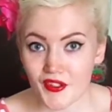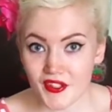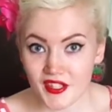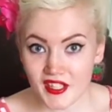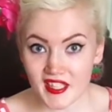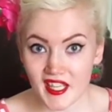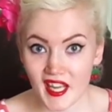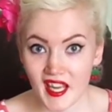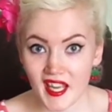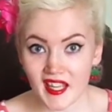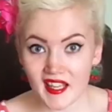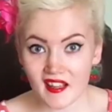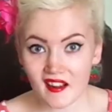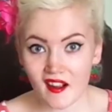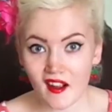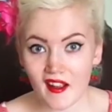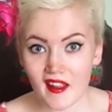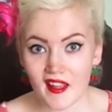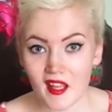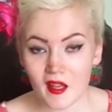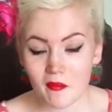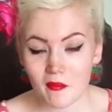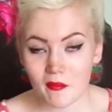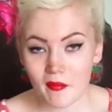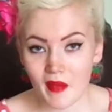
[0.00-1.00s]
today I
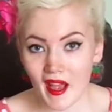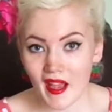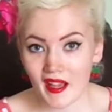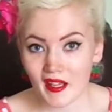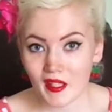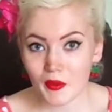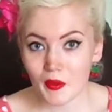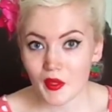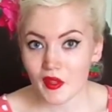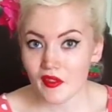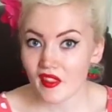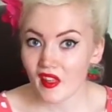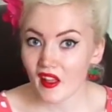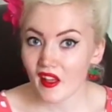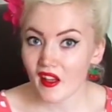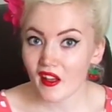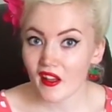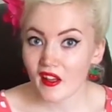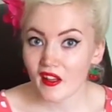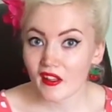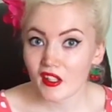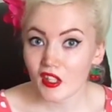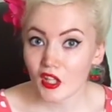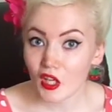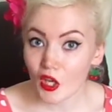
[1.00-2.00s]
am back with
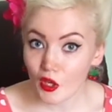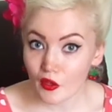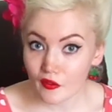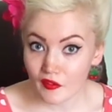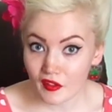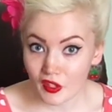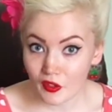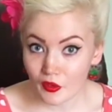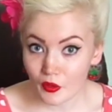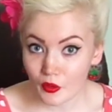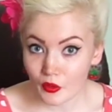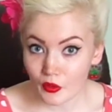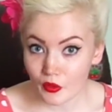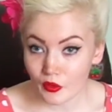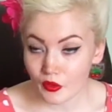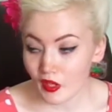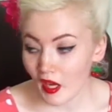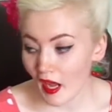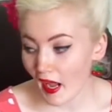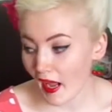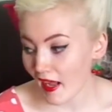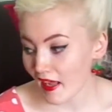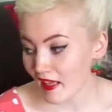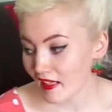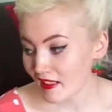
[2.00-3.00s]
a clothing haul,
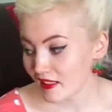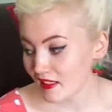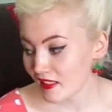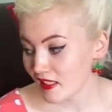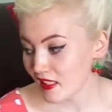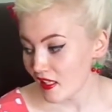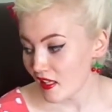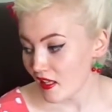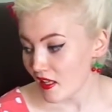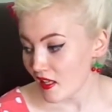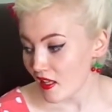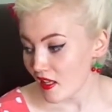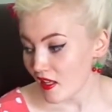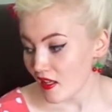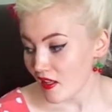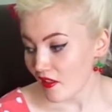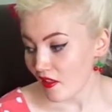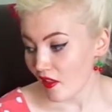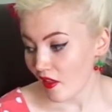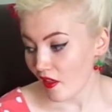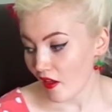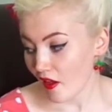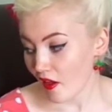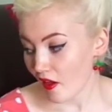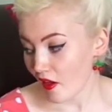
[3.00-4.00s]
and
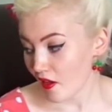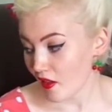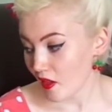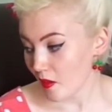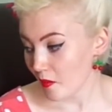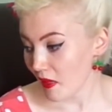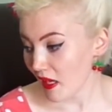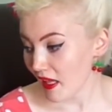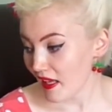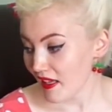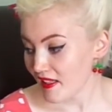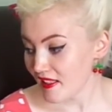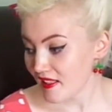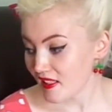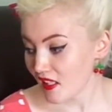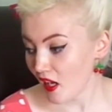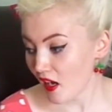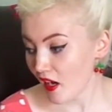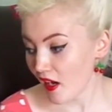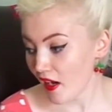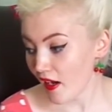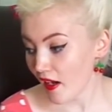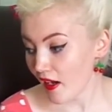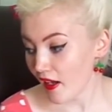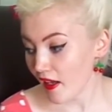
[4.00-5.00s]
the place
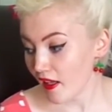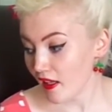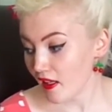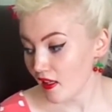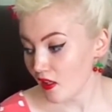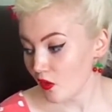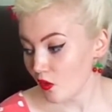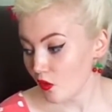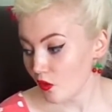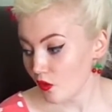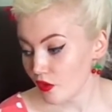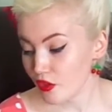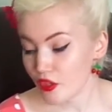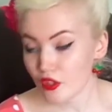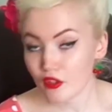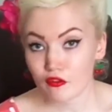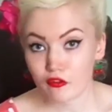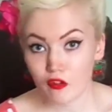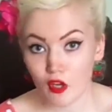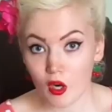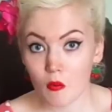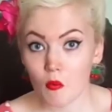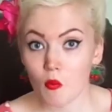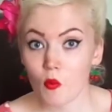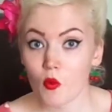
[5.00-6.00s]
I ordered
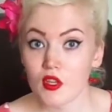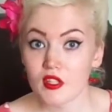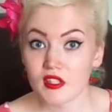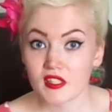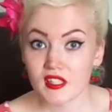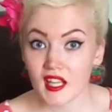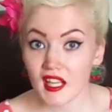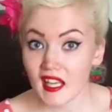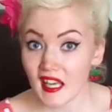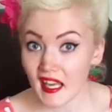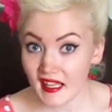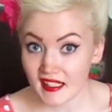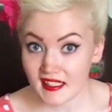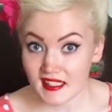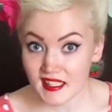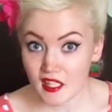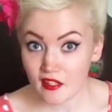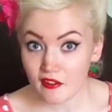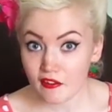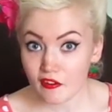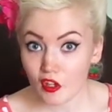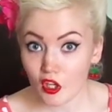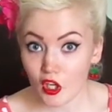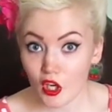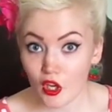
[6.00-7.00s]
from was Collectif
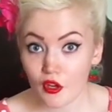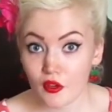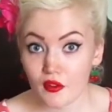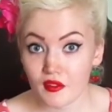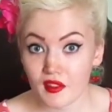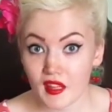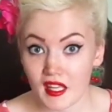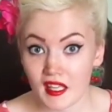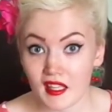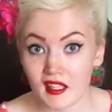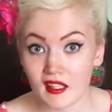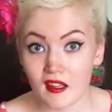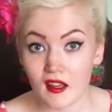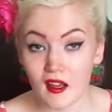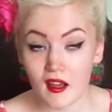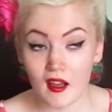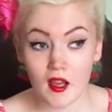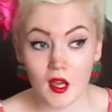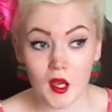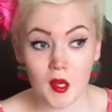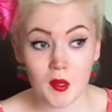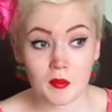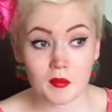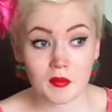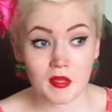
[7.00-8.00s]
Clothing.
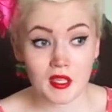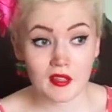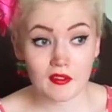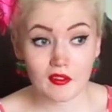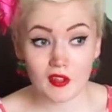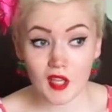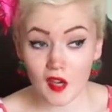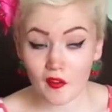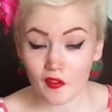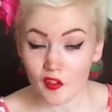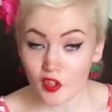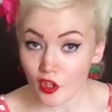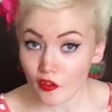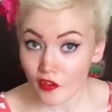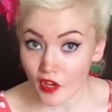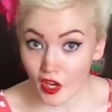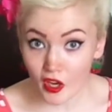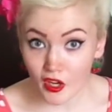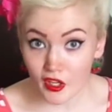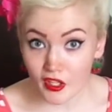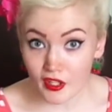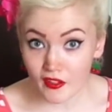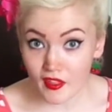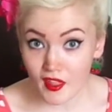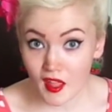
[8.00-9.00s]
If you have not
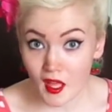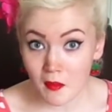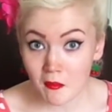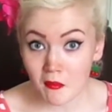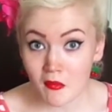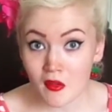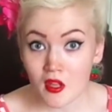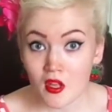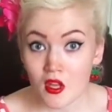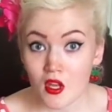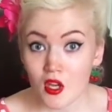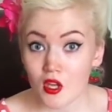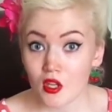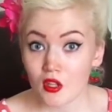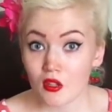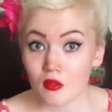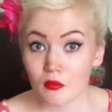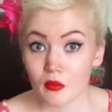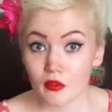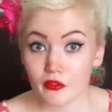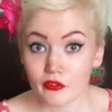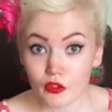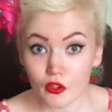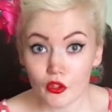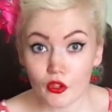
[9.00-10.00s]
heard of them
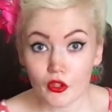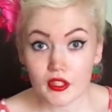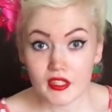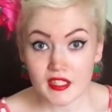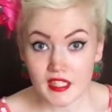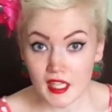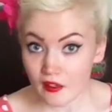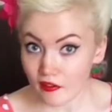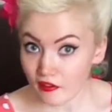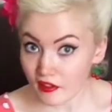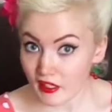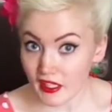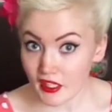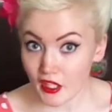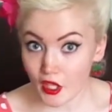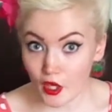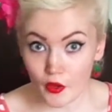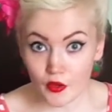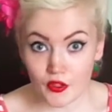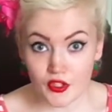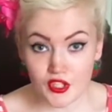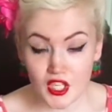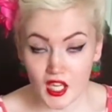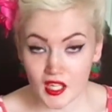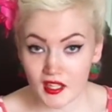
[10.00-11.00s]
before, definitely go
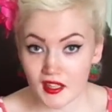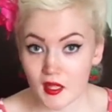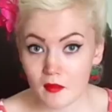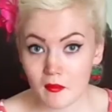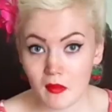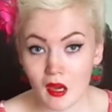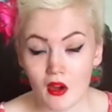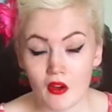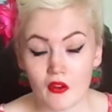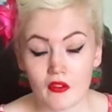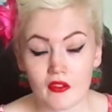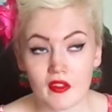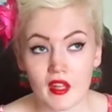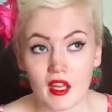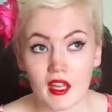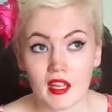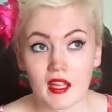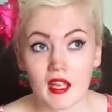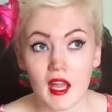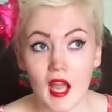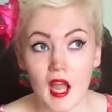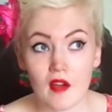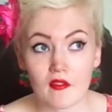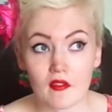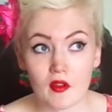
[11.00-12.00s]
and check them out.
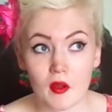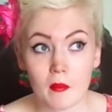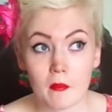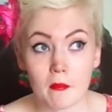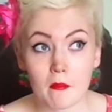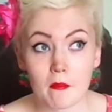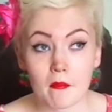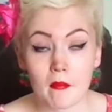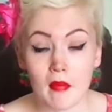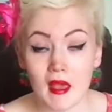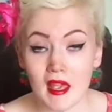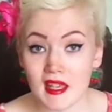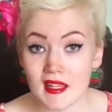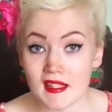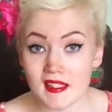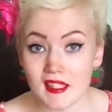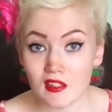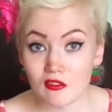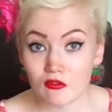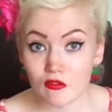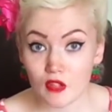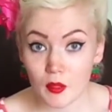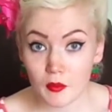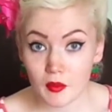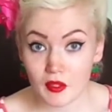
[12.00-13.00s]
They have
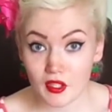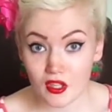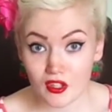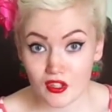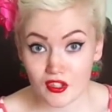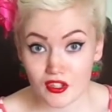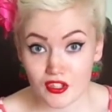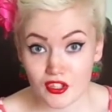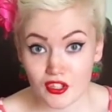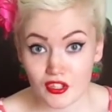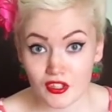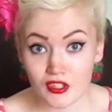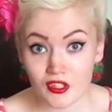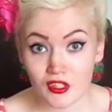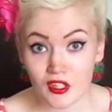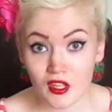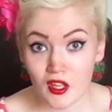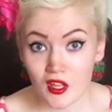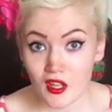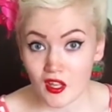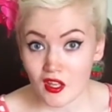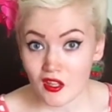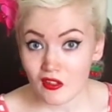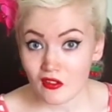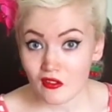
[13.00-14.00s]
amazing reproduction
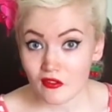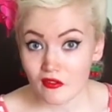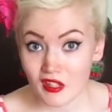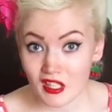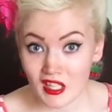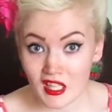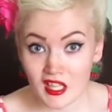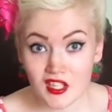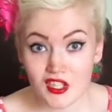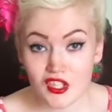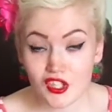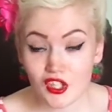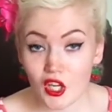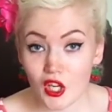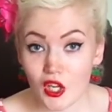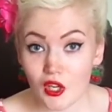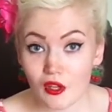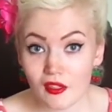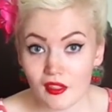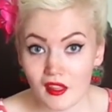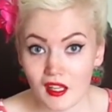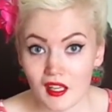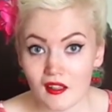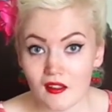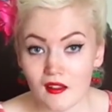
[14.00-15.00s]
vintage
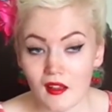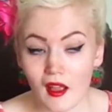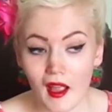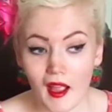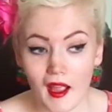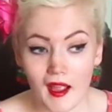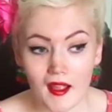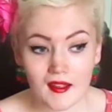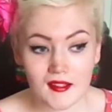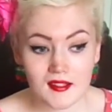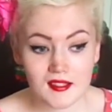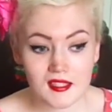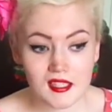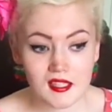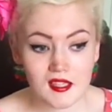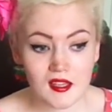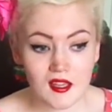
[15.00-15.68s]
clothing, and